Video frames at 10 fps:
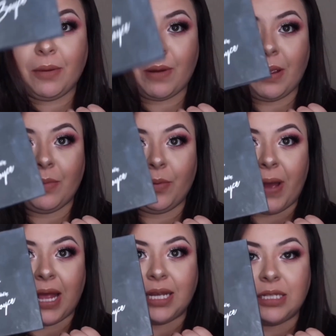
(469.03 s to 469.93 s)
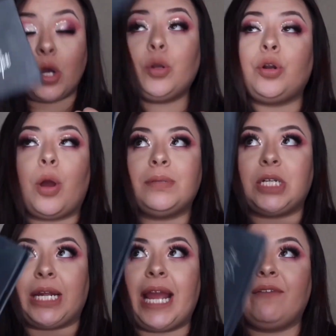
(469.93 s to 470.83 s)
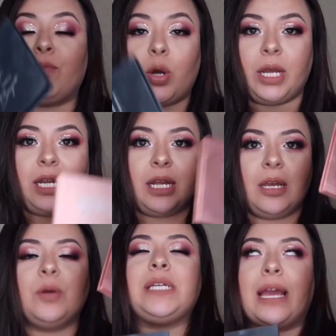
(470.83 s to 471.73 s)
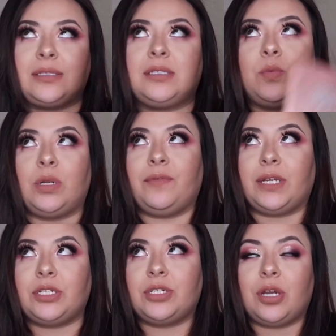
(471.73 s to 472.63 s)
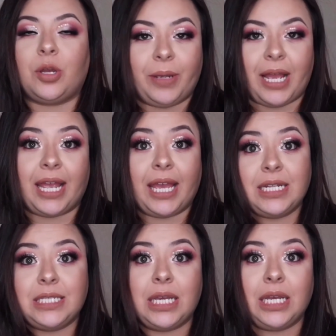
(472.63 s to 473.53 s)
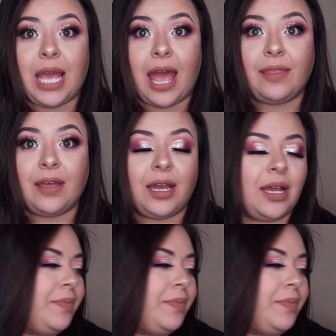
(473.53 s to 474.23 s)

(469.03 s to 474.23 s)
Rainbow palettes. Oh no, no, I'm sorry. I have one yes one of each oh my god get it together